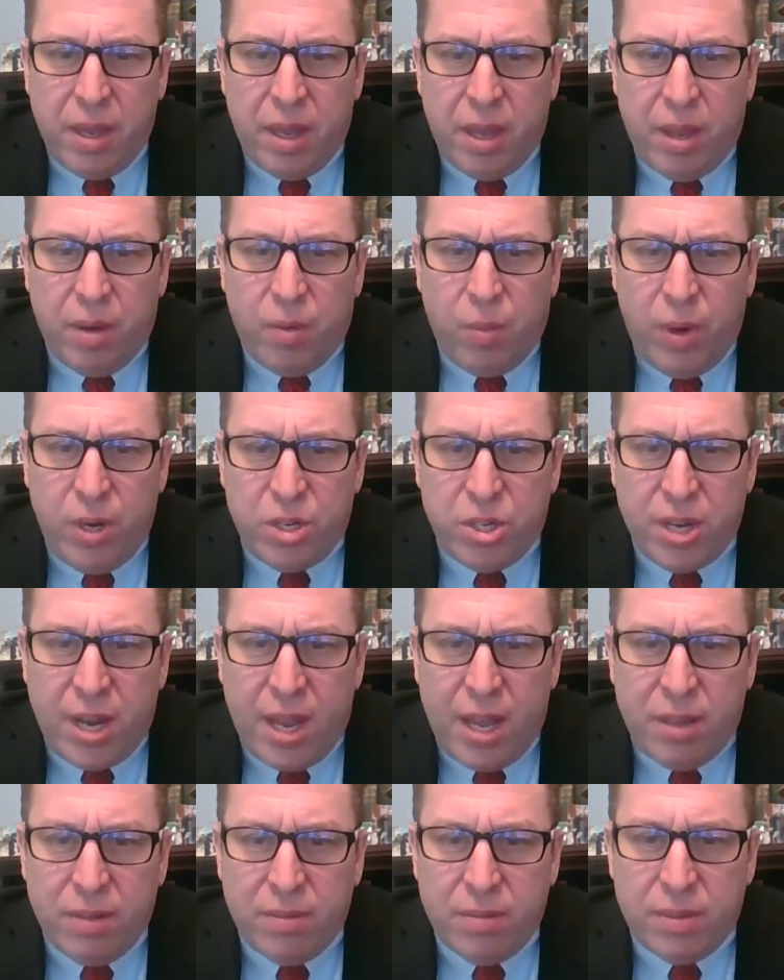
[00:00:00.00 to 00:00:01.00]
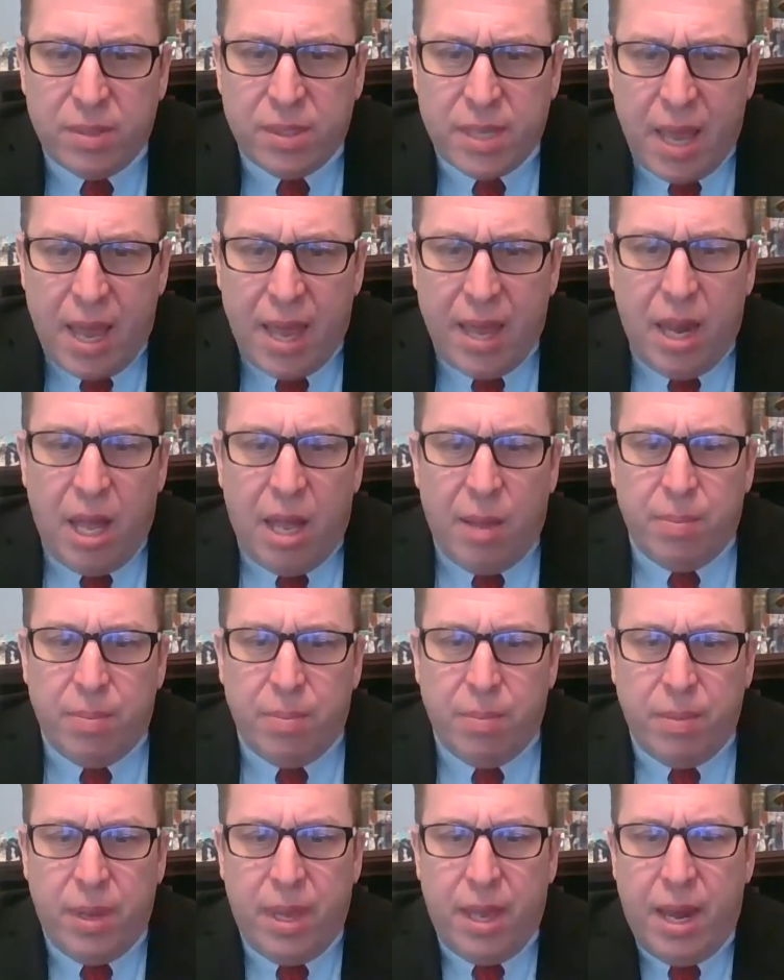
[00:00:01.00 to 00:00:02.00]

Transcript: Uh, reach out, sign up,